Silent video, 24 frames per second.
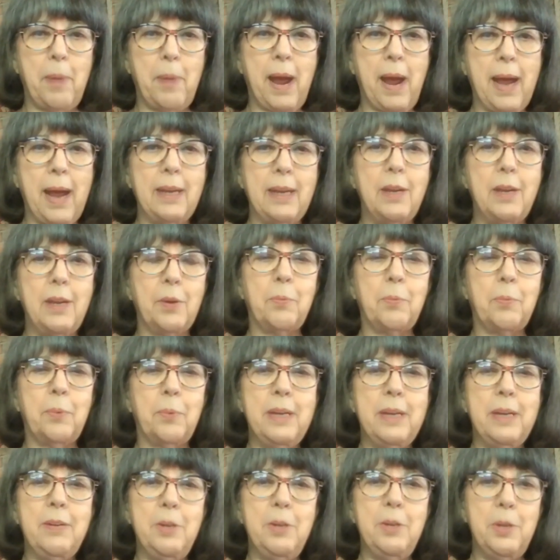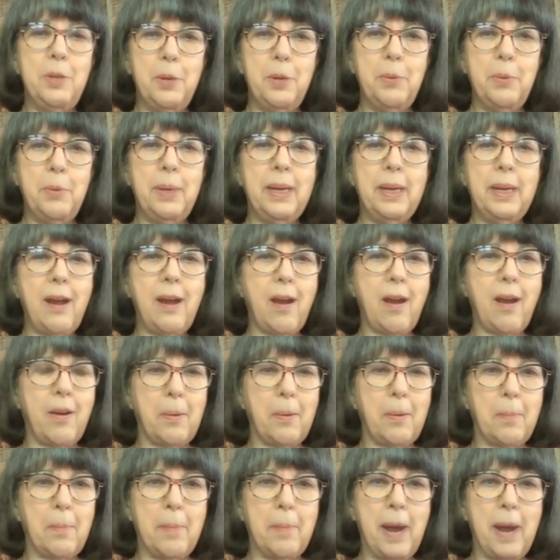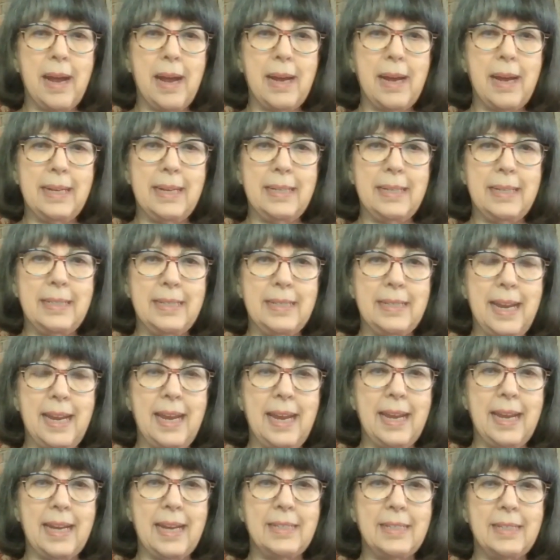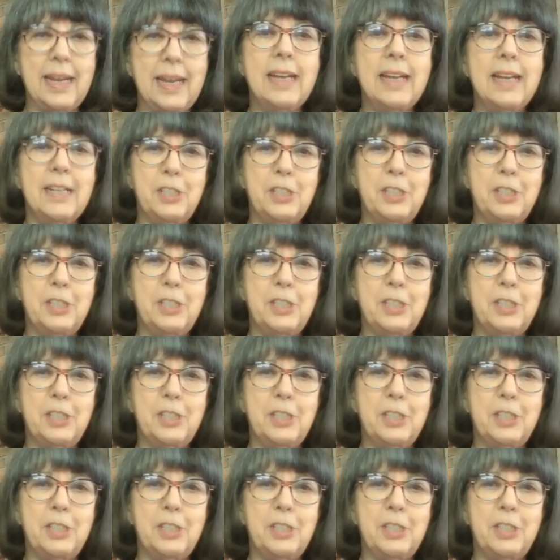by renewing our mind and